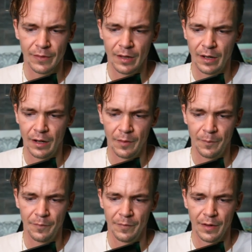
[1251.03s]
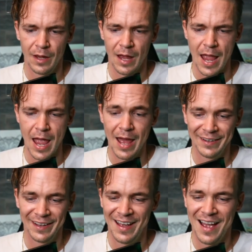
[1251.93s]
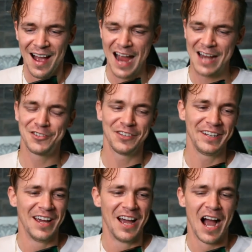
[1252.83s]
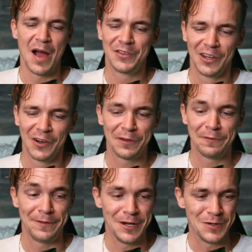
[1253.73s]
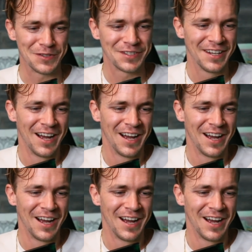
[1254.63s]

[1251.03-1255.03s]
And I was a little confused.